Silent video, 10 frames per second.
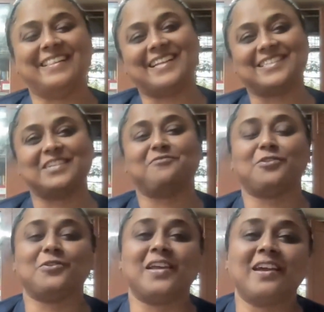That's it for
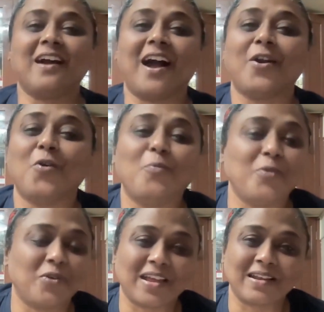today. I hope
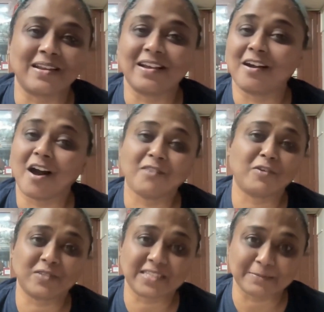you can carve
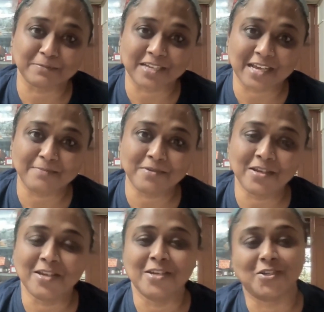out some time
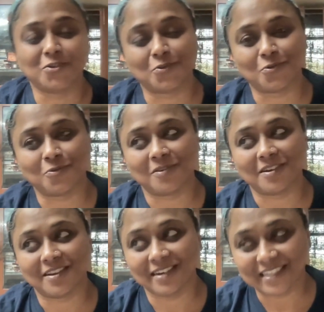to
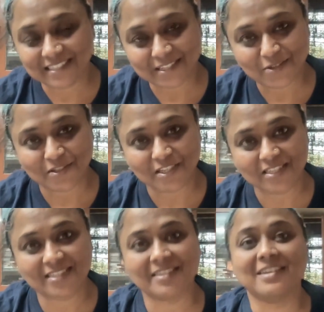listen to
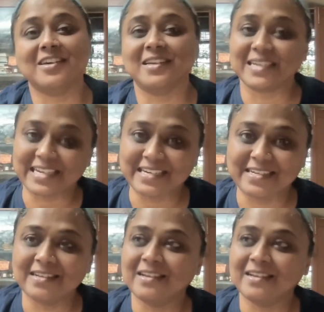this, read,